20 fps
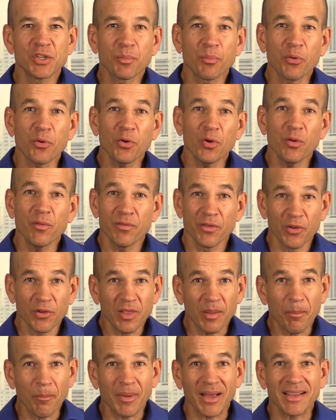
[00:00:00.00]
to prove you're
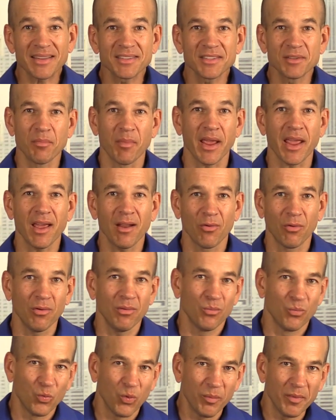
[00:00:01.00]
the best man
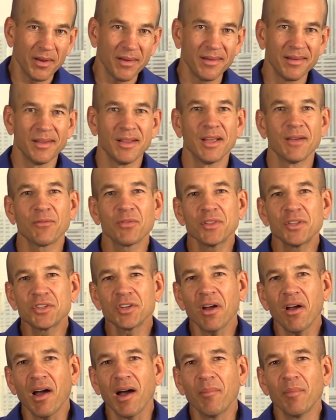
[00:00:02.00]
or woman for the
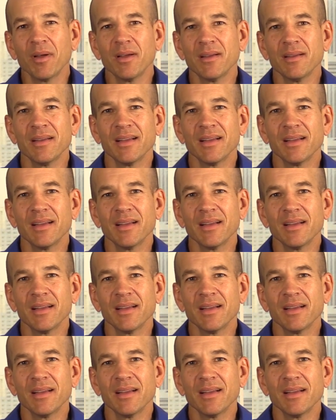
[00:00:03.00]
job.